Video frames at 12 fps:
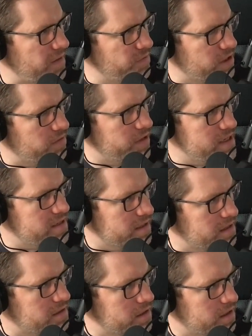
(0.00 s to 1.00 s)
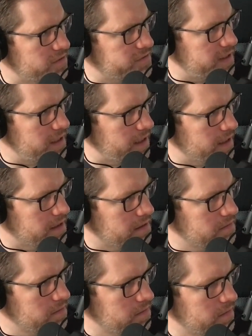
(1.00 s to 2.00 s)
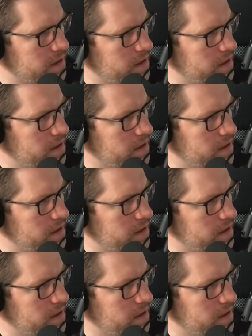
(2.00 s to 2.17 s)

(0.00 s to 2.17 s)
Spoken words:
I've only recently sort of felt like